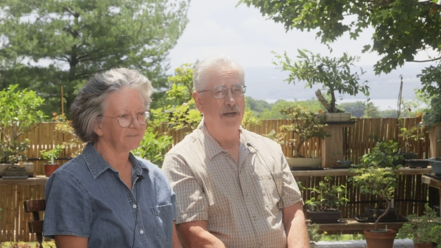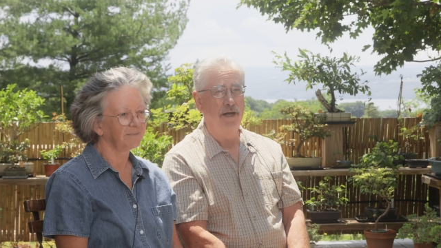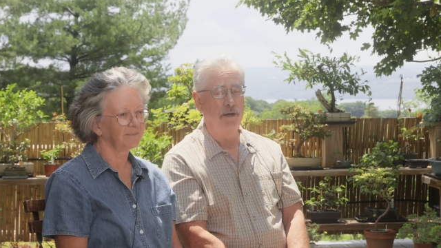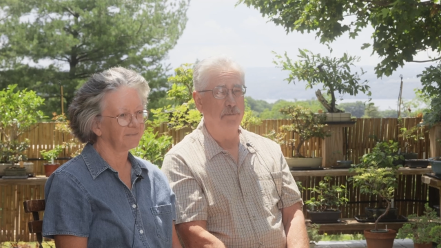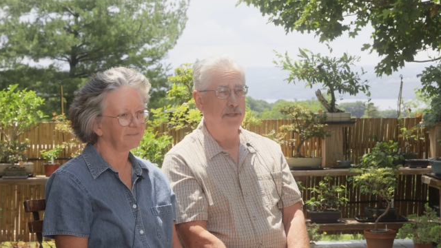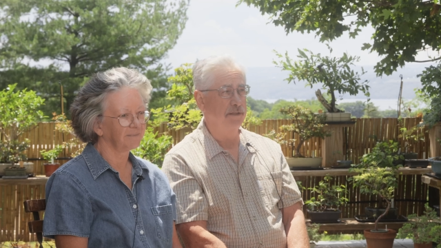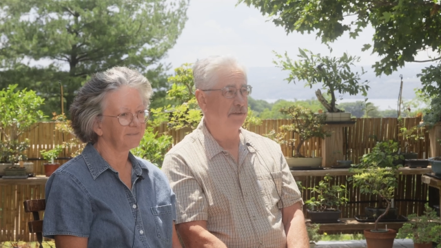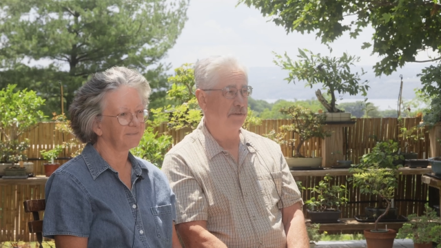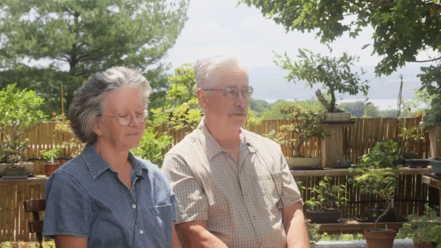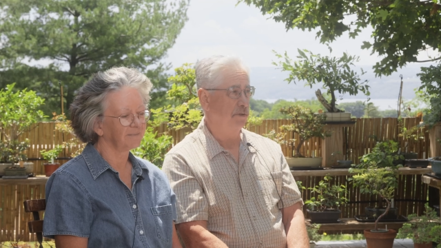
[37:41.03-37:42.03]
Speaker 1: Um,
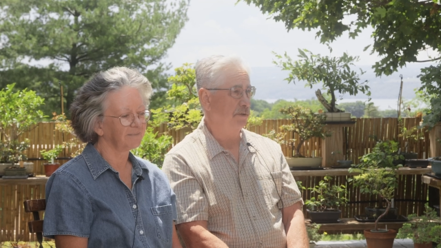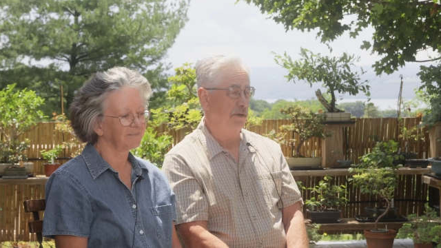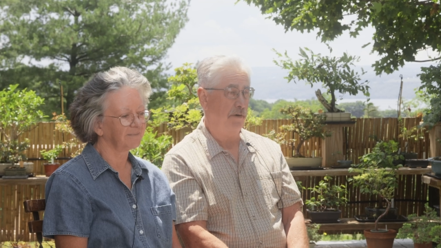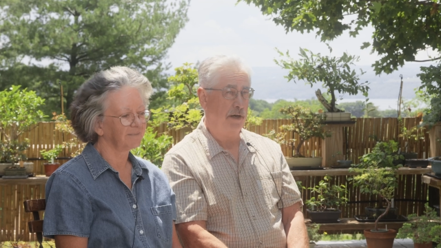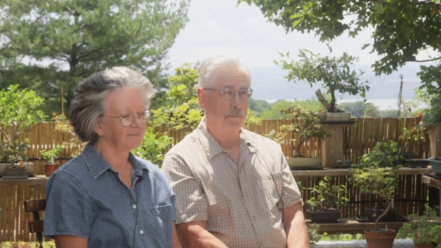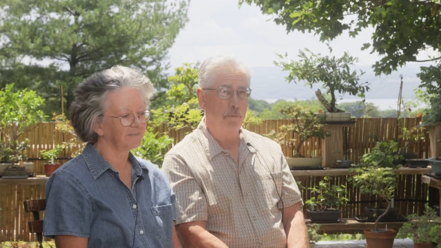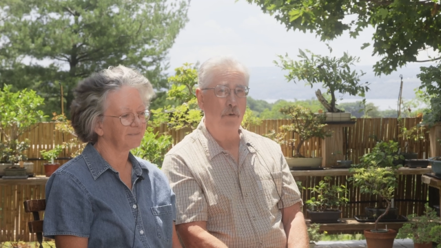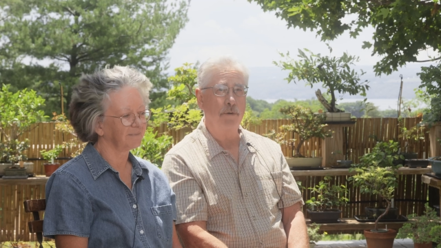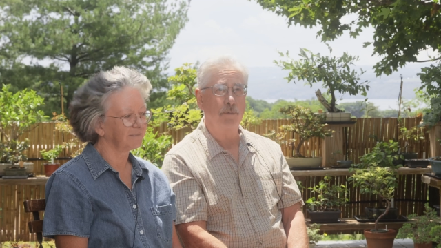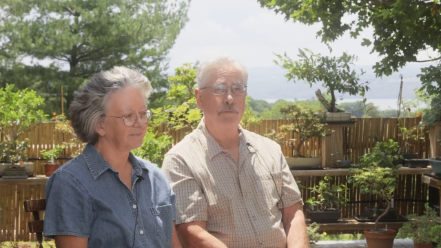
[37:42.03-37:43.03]
because there's just, there are
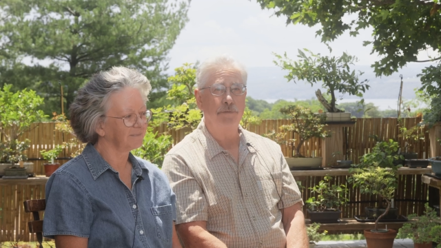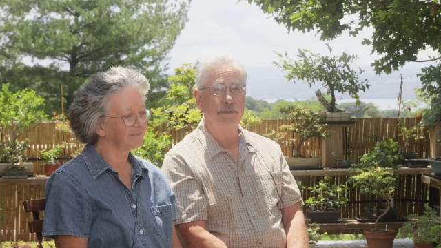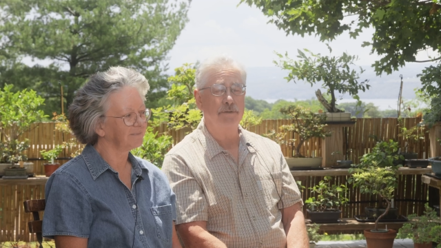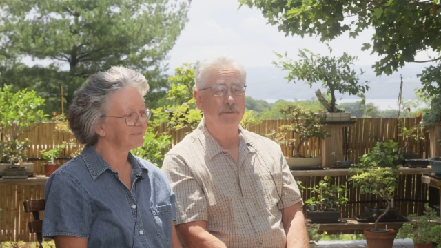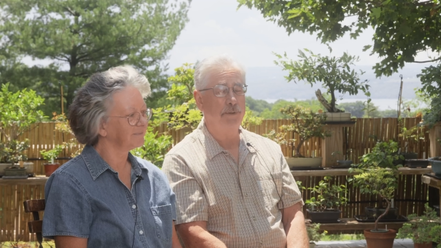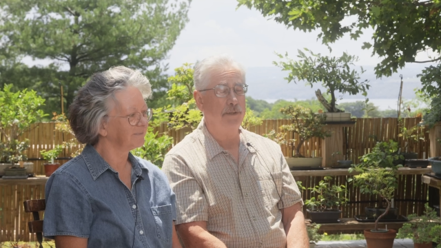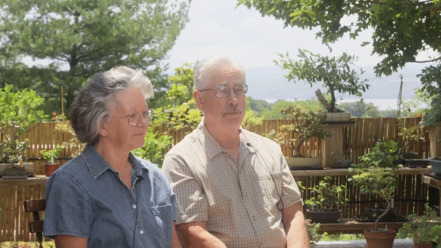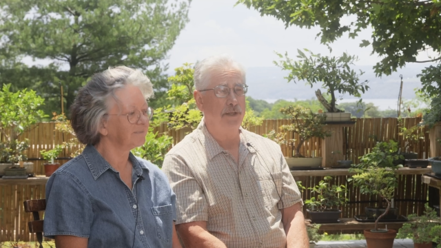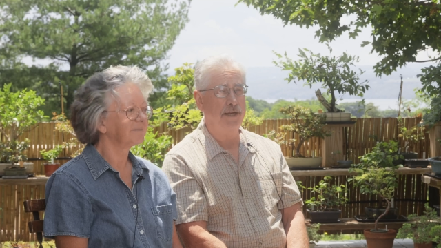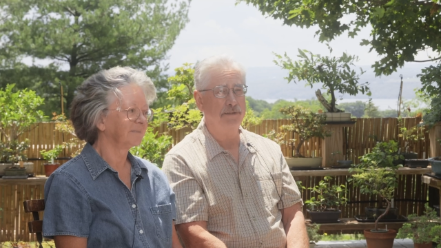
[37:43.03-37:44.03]
more and more vineyards being
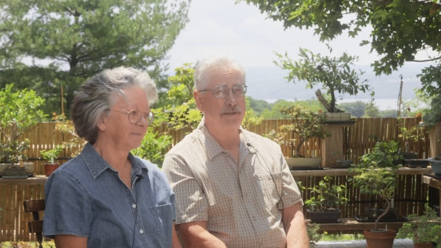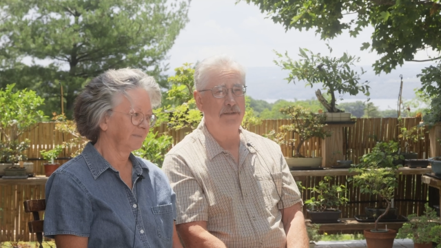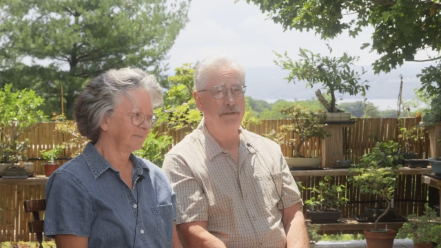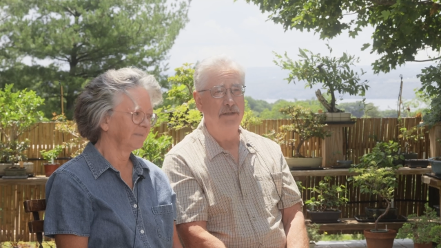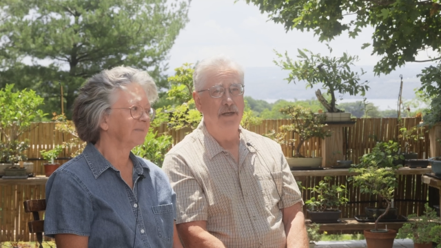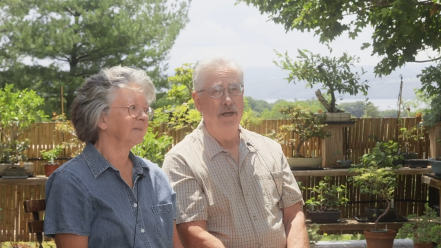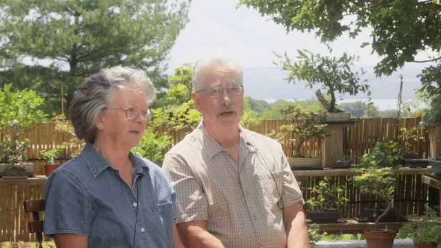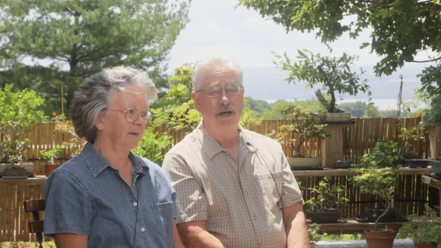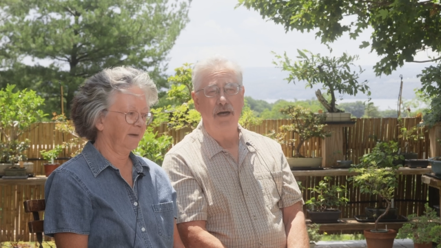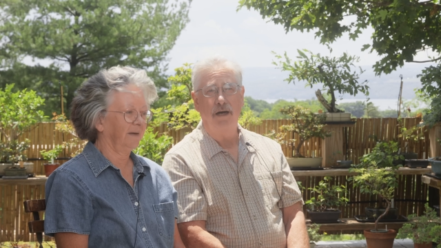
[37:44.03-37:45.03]
planted
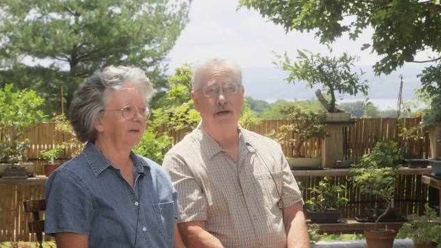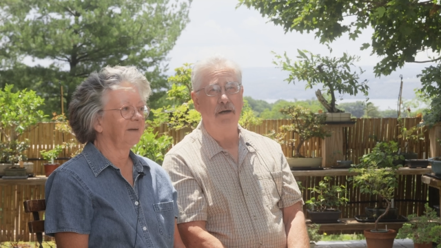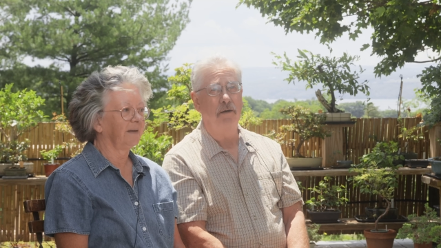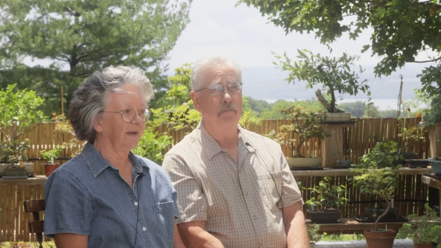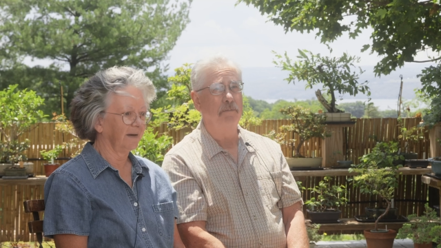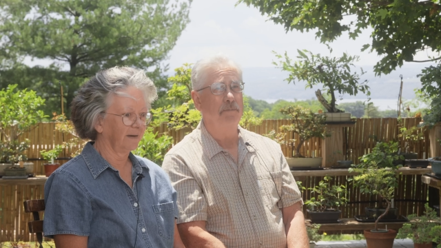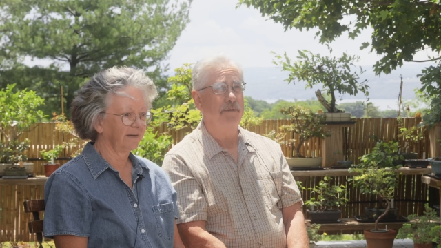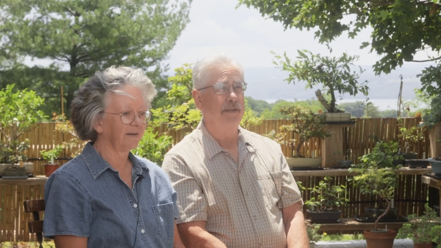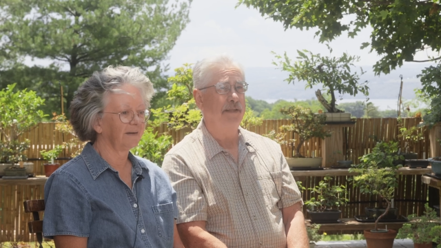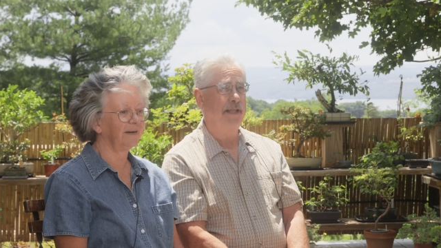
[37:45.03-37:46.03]
um,
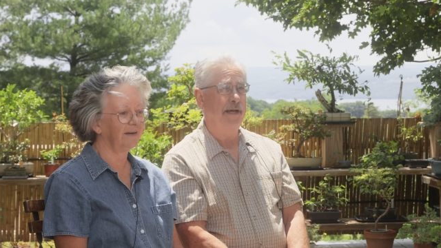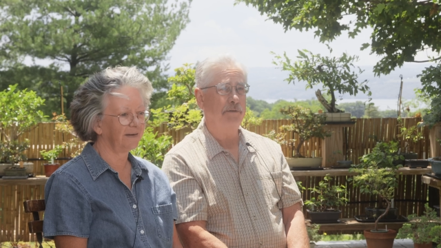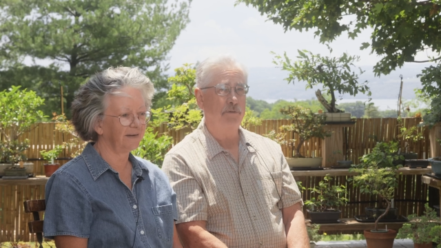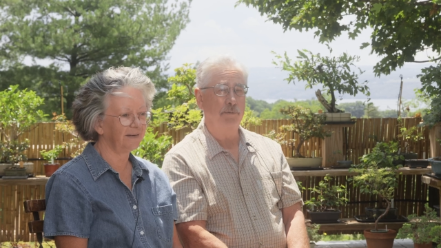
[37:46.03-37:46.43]
that